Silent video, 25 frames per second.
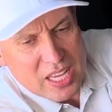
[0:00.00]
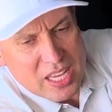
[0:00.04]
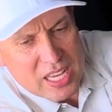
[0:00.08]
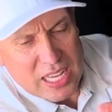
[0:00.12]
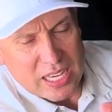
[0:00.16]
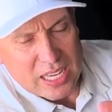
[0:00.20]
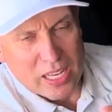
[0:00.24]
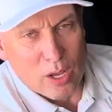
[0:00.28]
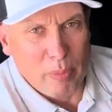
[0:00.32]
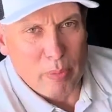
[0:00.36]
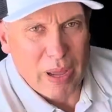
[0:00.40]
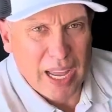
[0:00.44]

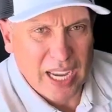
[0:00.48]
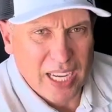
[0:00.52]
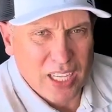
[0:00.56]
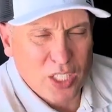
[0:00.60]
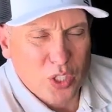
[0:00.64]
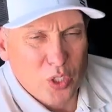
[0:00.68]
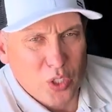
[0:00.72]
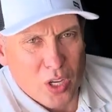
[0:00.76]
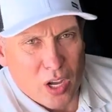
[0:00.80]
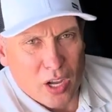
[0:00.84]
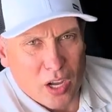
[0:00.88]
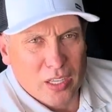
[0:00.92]
Now, back in
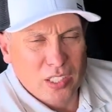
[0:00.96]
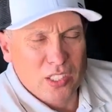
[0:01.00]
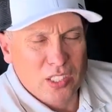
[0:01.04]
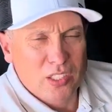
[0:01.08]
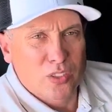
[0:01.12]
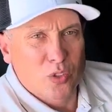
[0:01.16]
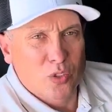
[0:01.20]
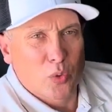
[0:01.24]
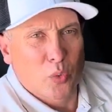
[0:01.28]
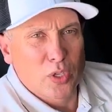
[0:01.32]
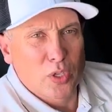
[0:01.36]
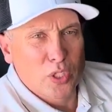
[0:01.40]

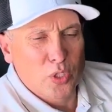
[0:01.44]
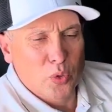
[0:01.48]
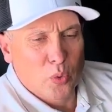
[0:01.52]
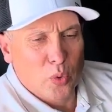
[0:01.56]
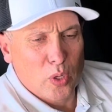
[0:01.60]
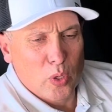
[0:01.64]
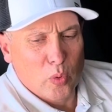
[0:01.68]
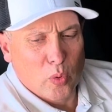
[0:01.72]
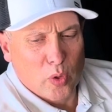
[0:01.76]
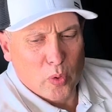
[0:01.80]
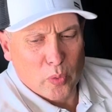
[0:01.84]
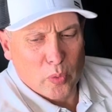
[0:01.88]
August
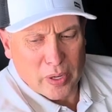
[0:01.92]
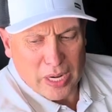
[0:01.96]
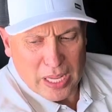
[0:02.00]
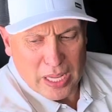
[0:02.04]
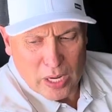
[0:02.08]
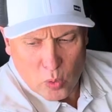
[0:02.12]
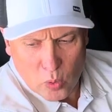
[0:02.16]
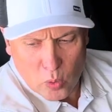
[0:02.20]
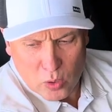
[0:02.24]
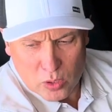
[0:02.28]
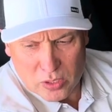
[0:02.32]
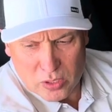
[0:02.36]
2021, when I
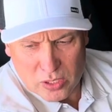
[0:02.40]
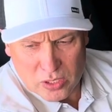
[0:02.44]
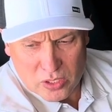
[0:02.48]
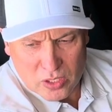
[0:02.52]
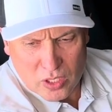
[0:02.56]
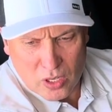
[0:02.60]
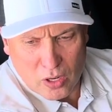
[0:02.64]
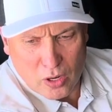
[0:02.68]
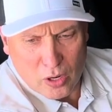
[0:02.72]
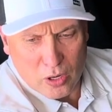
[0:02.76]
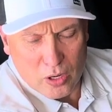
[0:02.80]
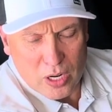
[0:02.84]
ordered this
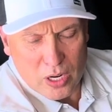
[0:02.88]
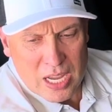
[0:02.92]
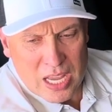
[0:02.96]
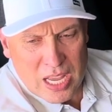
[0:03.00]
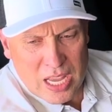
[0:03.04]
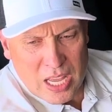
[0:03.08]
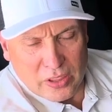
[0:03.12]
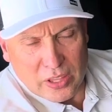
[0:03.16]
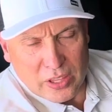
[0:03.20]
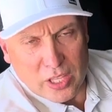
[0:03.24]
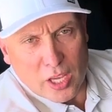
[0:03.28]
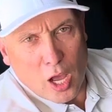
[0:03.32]
car,
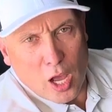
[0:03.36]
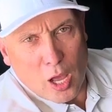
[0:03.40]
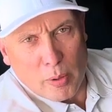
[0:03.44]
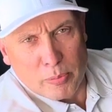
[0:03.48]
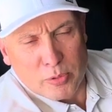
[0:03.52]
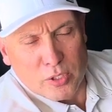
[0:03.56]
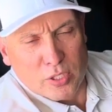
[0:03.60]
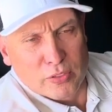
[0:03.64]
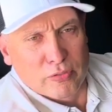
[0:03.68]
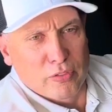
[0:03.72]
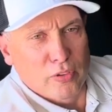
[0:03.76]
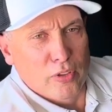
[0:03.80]
the
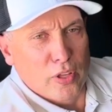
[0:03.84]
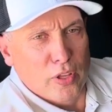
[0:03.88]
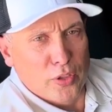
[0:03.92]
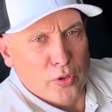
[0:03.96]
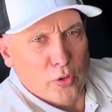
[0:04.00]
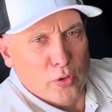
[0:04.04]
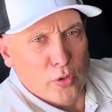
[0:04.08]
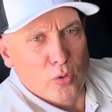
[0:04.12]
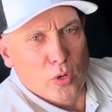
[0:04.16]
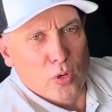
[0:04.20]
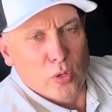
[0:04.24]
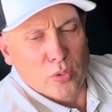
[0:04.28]
option for the
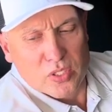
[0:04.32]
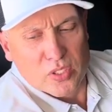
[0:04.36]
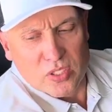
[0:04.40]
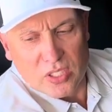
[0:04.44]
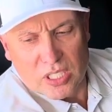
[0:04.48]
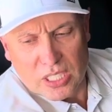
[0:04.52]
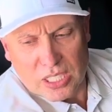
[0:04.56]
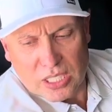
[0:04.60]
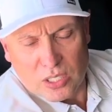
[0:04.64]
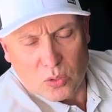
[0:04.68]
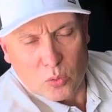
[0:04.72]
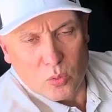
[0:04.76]
third row
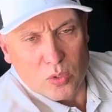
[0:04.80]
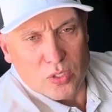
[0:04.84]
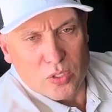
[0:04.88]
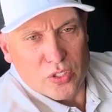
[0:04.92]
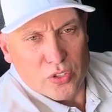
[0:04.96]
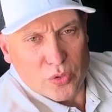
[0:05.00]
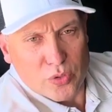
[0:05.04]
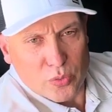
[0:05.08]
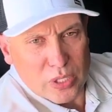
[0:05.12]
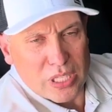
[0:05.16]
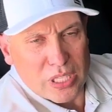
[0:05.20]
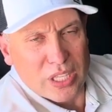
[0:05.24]
seat was
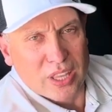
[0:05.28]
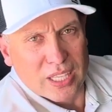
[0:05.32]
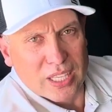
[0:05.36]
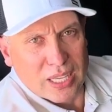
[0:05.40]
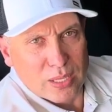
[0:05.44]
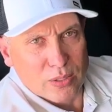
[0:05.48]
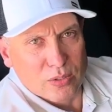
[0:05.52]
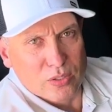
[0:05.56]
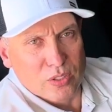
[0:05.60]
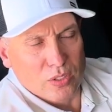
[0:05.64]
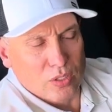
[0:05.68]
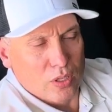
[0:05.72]

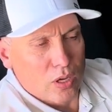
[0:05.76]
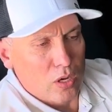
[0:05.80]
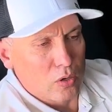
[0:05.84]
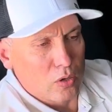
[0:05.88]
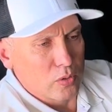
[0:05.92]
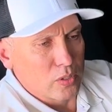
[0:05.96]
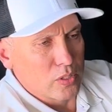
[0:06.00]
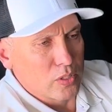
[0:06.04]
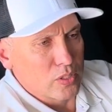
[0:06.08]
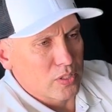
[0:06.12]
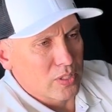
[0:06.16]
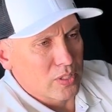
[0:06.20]

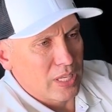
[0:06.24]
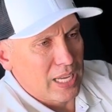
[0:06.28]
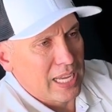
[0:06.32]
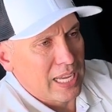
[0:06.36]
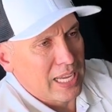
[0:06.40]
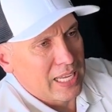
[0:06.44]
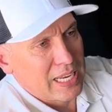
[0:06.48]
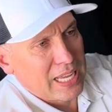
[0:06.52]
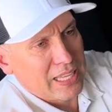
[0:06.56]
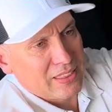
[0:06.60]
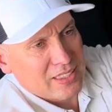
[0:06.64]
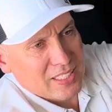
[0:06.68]
$3,000,
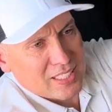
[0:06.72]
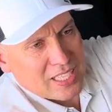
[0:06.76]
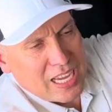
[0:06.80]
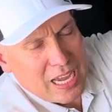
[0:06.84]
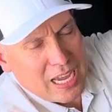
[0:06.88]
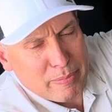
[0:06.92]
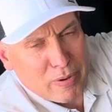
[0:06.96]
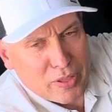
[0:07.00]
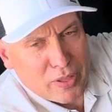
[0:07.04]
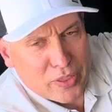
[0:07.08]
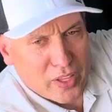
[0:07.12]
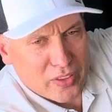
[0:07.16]
and at the
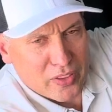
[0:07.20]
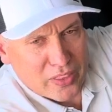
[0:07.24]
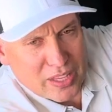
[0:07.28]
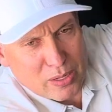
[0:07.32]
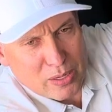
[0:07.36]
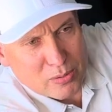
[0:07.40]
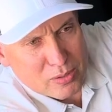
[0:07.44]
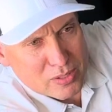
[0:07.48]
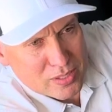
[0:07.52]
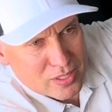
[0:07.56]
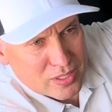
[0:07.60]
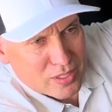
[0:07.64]
time I thought that
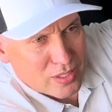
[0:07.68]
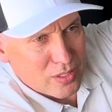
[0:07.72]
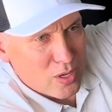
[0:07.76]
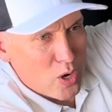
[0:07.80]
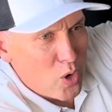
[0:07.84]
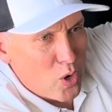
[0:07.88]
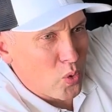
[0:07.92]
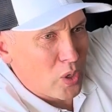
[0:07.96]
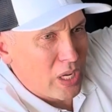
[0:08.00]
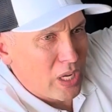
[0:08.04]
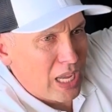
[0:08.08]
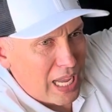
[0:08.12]
was
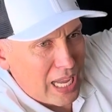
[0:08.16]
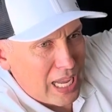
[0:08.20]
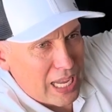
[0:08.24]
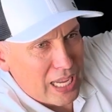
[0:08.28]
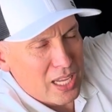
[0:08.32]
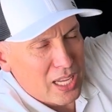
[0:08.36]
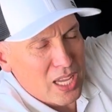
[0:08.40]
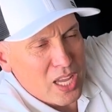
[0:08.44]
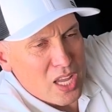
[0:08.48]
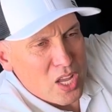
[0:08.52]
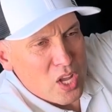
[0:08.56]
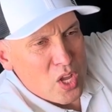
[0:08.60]

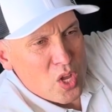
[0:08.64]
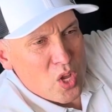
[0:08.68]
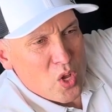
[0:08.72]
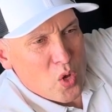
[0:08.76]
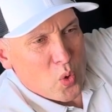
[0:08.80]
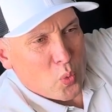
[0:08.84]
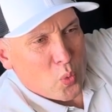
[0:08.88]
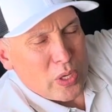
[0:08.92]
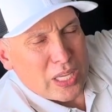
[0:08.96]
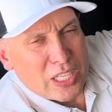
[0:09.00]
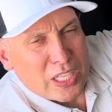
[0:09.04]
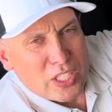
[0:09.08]
okay.
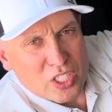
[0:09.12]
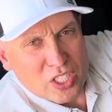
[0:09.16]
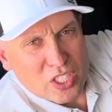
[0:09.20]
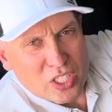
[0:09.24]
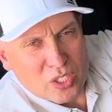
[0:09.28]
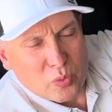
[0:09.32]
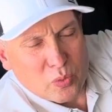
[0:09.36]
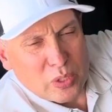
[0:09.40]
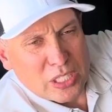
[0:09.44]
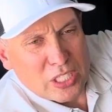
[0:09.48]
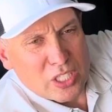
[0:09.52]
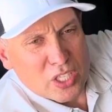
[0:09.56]
We had
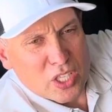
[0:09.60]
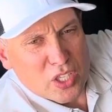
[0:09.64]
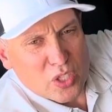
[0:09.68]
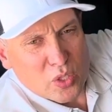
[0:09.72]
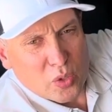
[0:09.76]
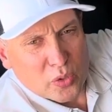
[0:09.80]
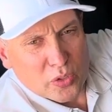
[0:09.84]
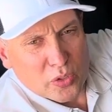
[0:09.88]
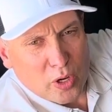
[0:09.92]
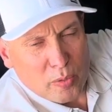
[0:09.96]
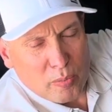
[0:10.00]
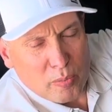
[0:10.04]
just
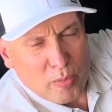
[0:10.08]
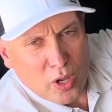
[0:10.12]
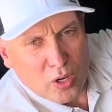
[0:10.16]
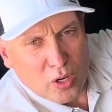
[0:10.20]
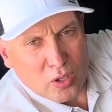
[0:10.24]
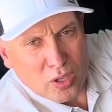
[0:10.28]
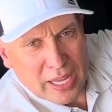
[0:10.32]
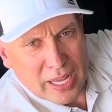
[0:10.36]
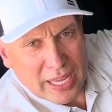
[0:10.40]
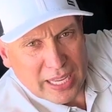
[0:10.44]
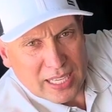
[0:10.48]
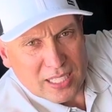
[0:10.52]
sold our
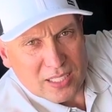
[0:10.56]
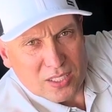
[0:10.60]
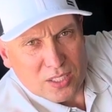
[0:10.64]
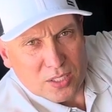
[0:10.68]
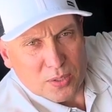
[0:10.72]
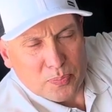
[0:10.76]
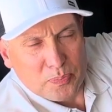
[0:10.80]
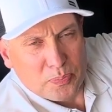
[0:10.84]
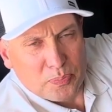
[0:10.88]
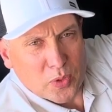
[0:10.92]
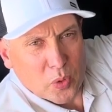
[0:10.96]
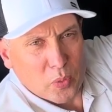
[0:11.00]
Model X.
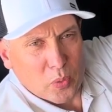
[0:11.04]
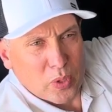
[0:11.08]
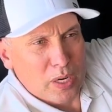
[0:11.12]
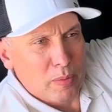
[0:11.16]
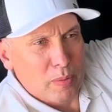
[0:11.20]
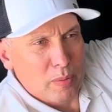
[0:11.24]
We had a